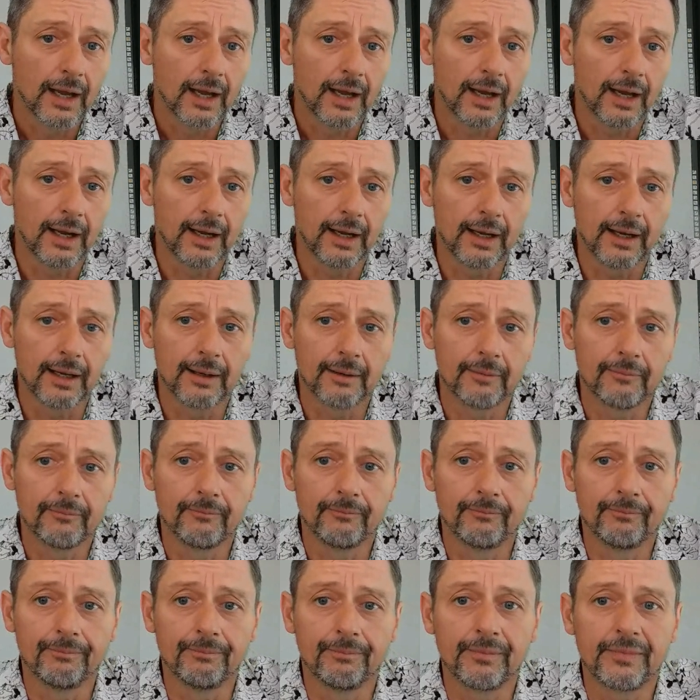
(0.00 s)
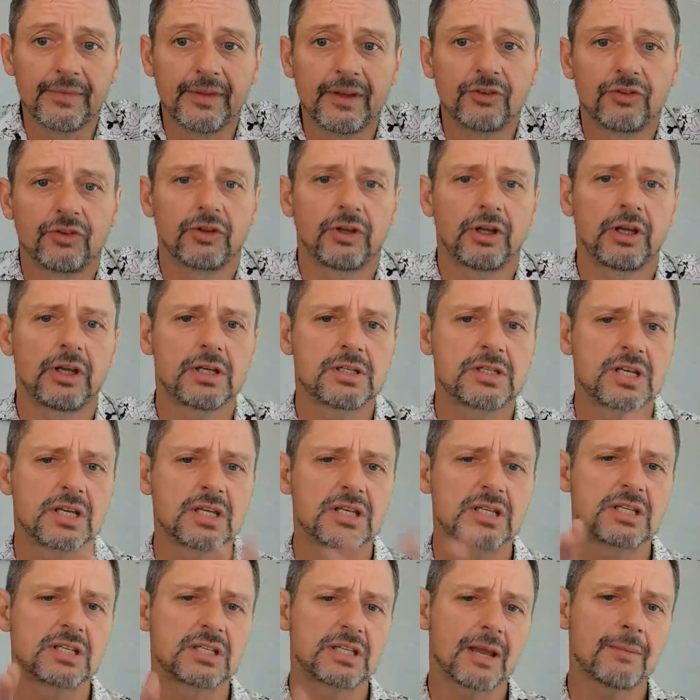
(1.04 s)
Um, there's
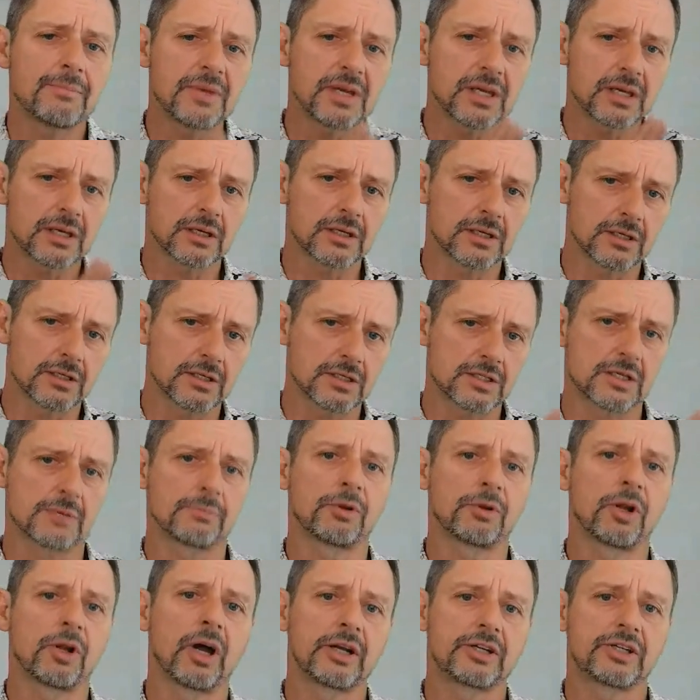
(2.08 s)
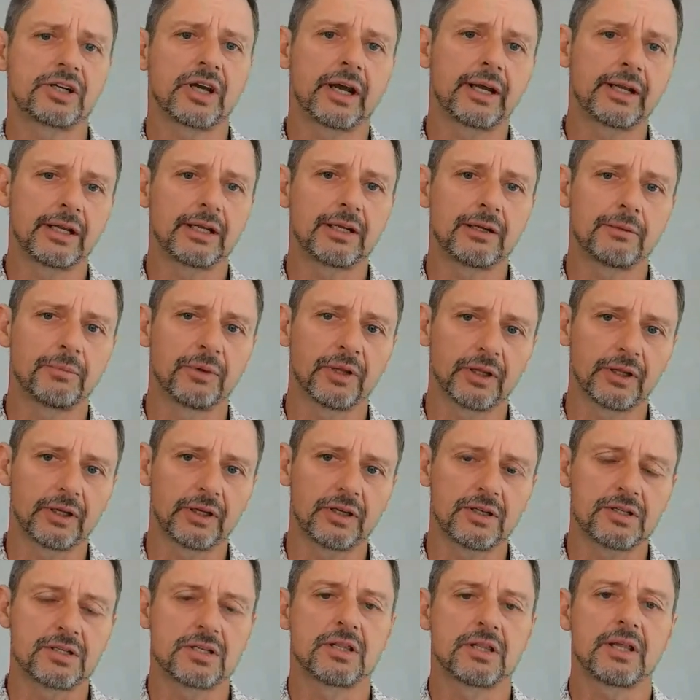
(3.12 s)
systemic supply chain
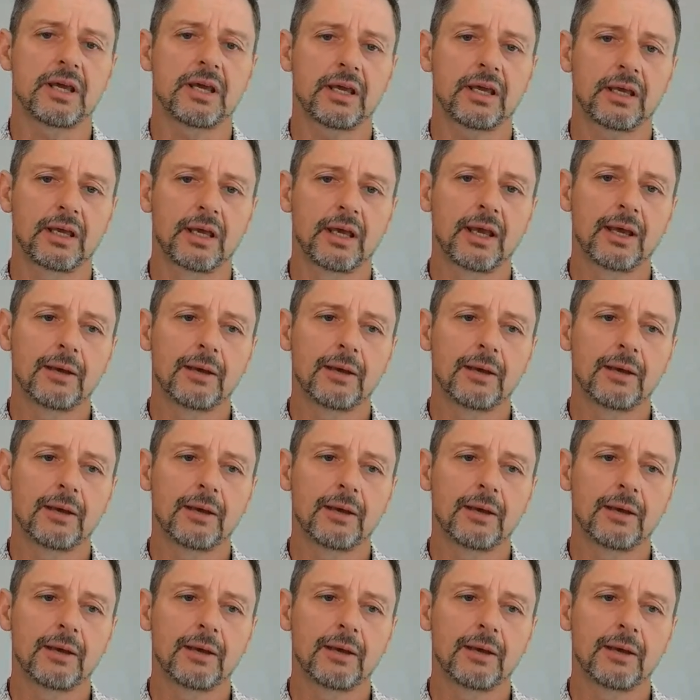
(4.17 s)
inabilities there.